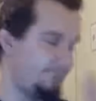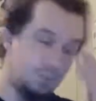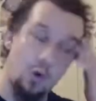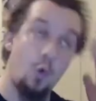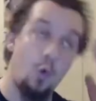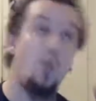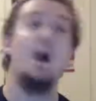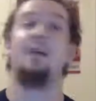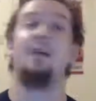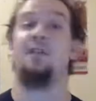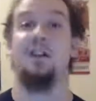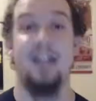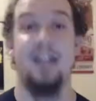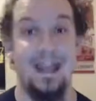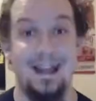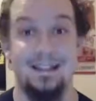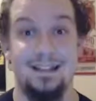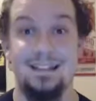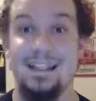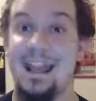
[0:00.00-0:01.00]
Quiver
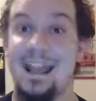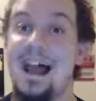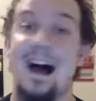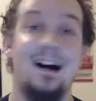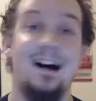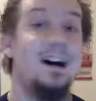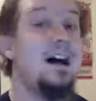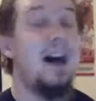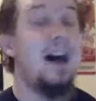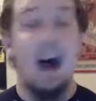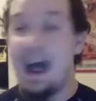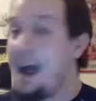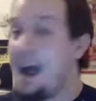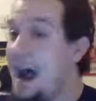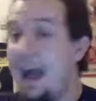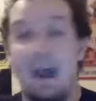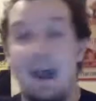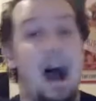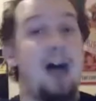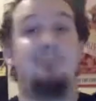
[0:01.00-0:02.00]
Dance, yeah.
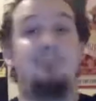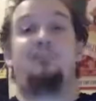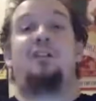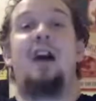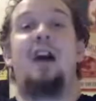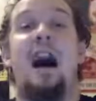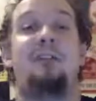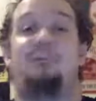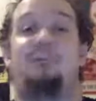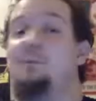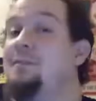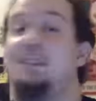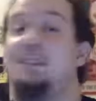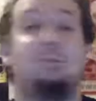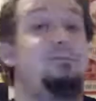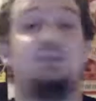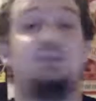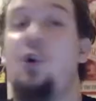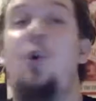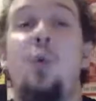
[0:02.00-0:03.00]
I
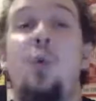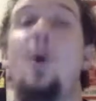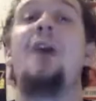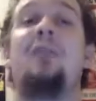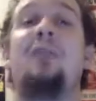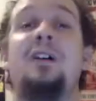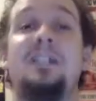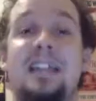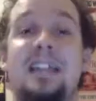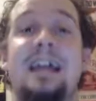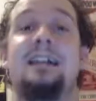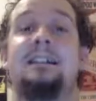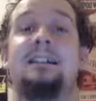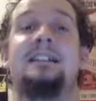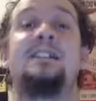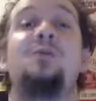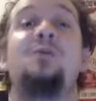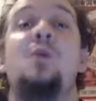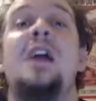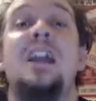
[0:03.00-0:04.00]
Quiver
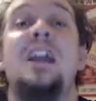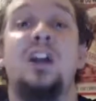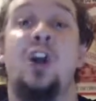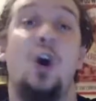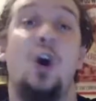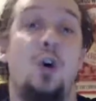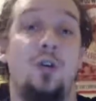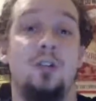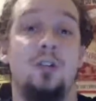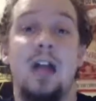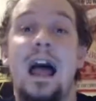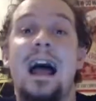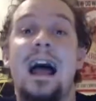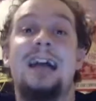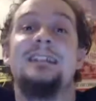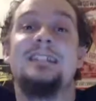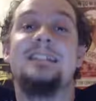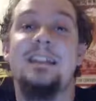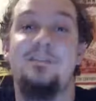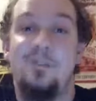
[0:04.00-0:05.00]
Dance Suicune,
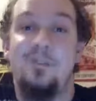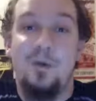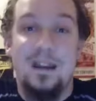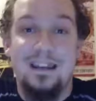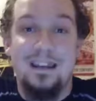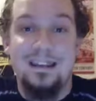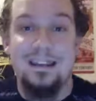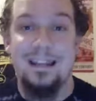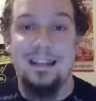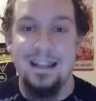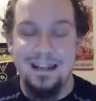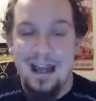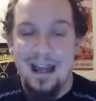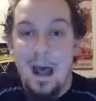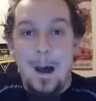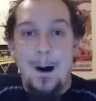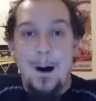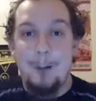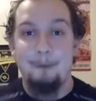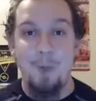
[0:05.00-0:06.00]
as if we need
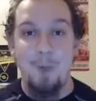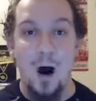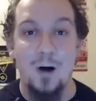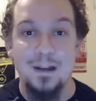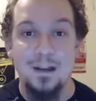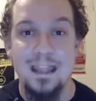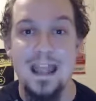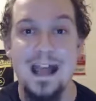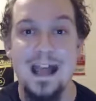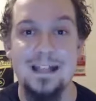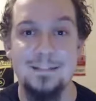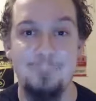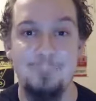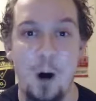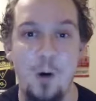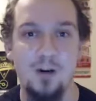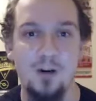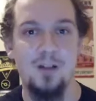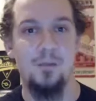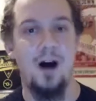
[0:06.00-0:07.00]
a bulky-ass
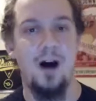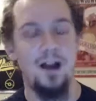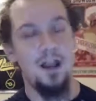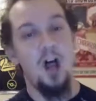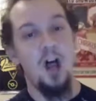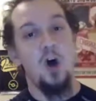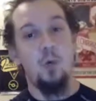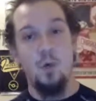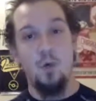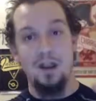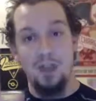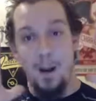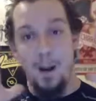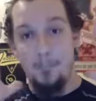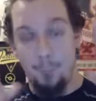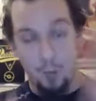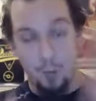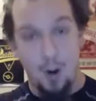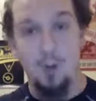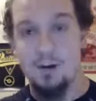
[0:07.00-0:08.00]
Pokemon with a
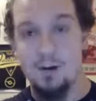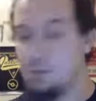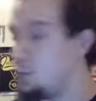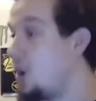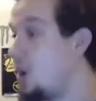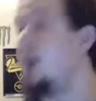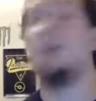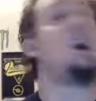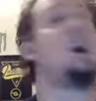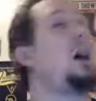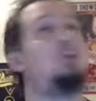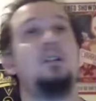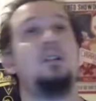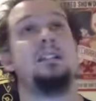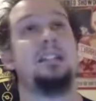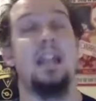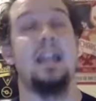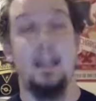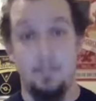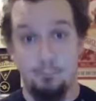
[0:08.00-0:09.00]
well, I
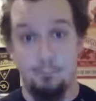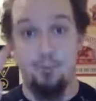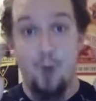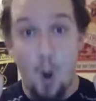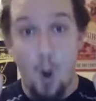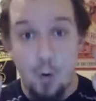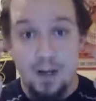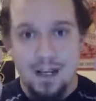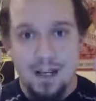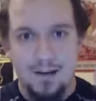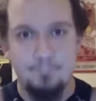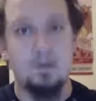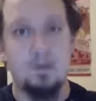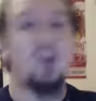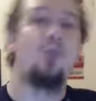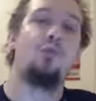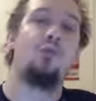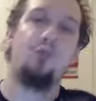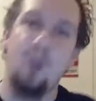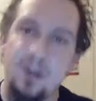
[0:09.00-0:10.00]
wouldn't say broken,
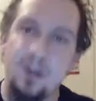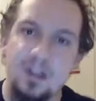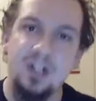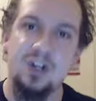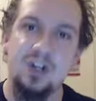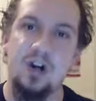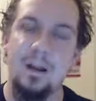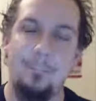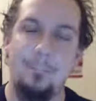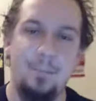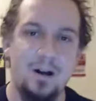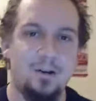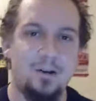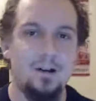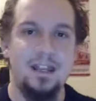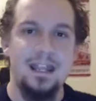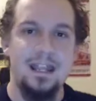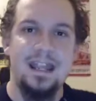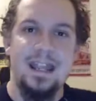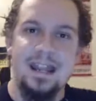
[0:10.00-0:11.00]
but a really good
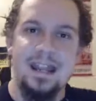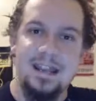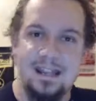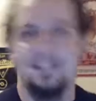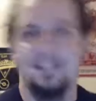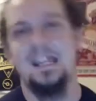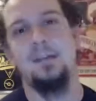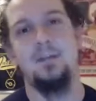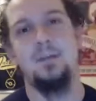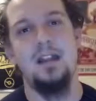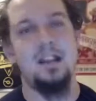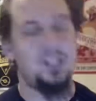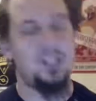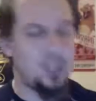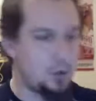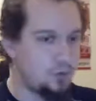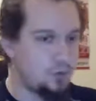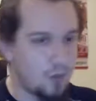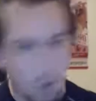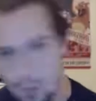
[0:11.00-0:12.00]
ability in Intimidate
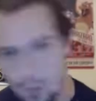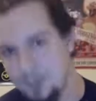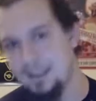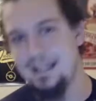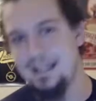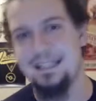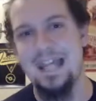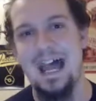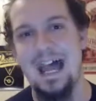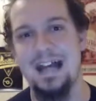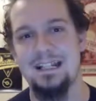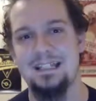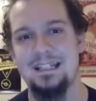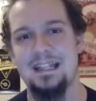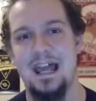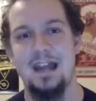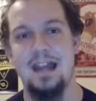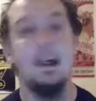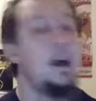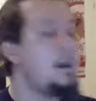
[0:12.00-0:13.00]
to lower the attack
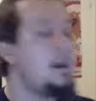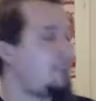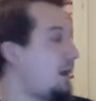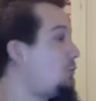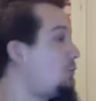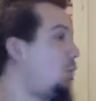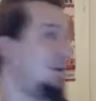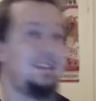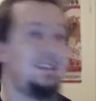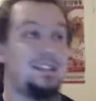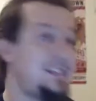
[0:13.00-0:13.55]
stat by one